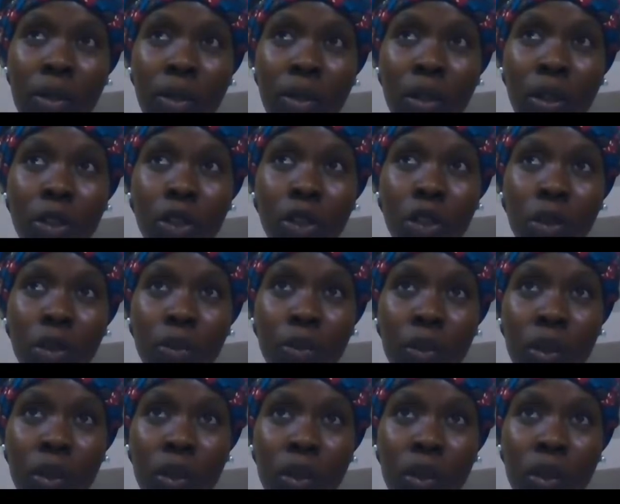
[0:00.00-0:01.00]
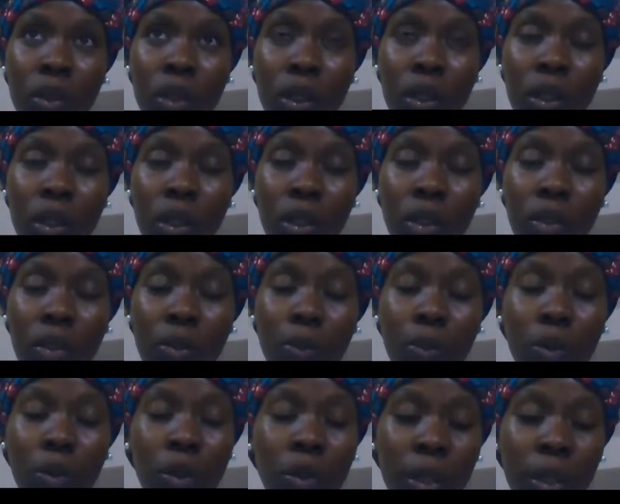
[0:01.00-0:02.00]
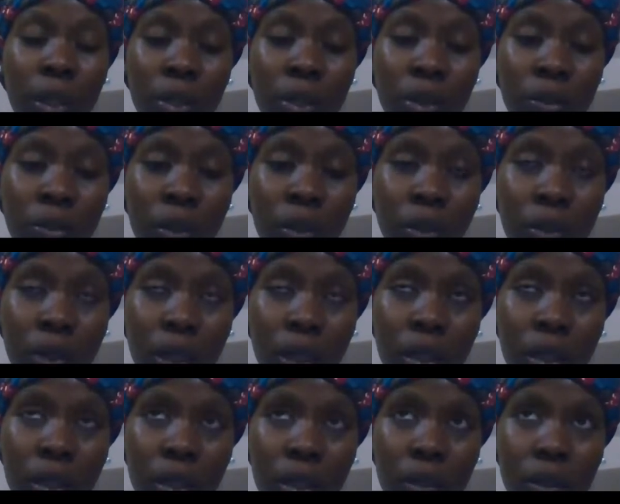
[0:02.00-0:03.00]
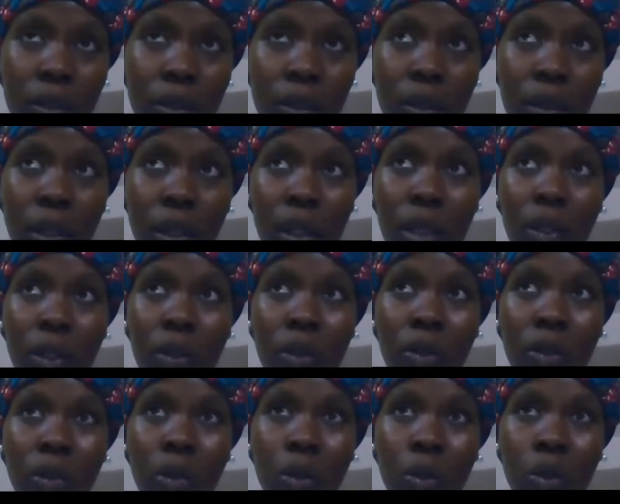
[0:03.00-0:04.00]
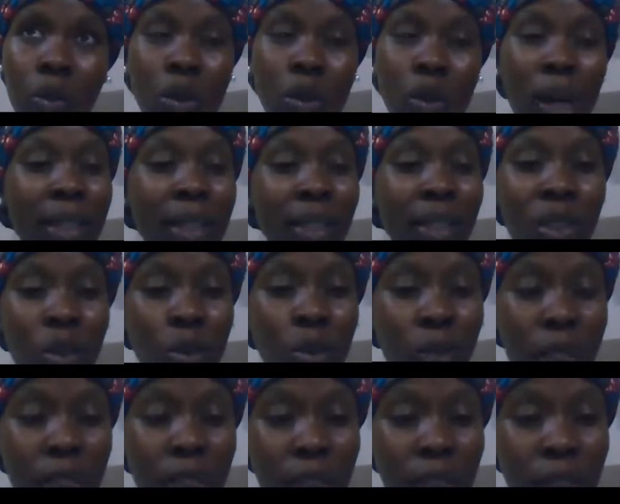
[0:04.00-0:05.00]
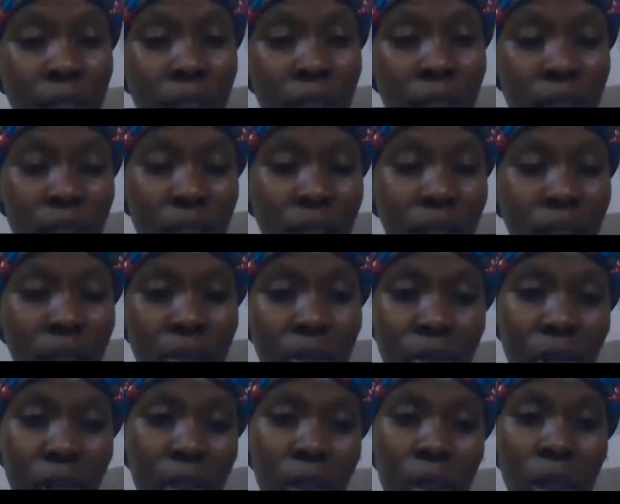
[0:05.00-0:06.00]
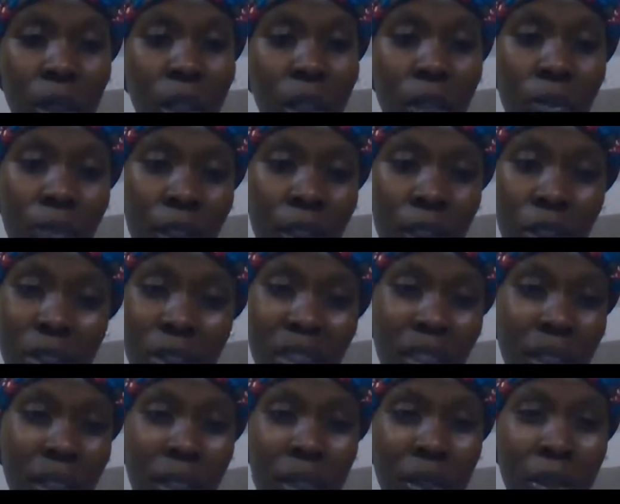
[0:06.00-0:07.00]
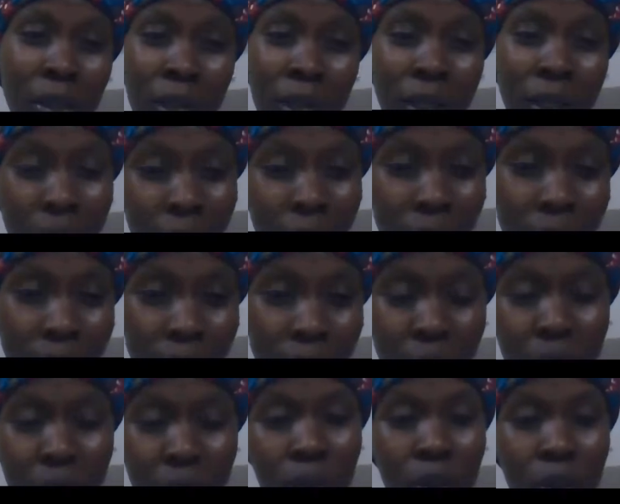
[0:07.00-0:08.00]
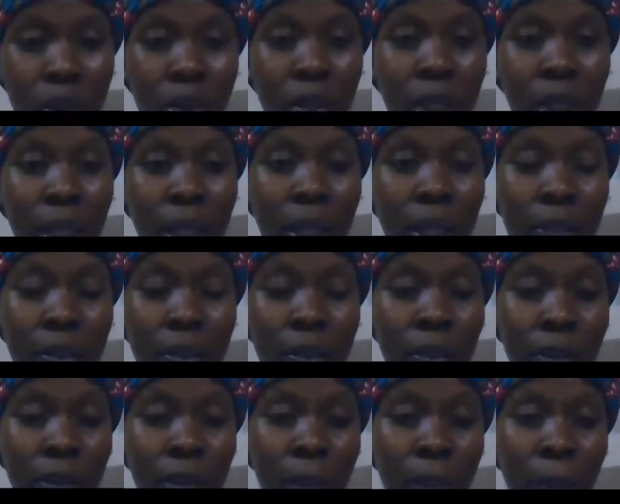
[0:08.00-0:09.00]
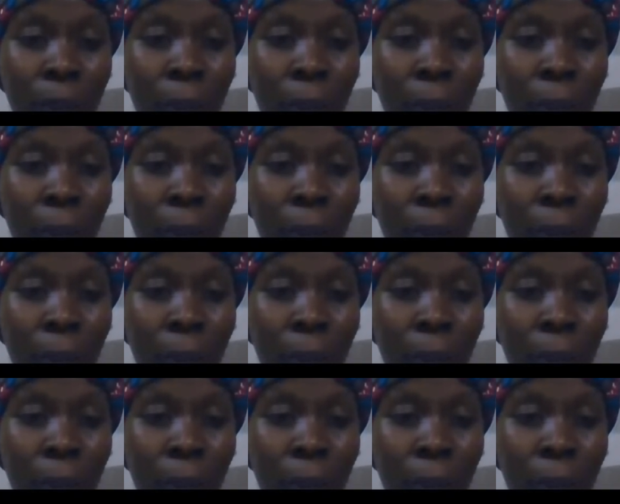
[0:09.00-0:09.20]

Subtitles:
contributes to the progress of the creatives, do artist residencies, fashion designer residencies, that kind of thing.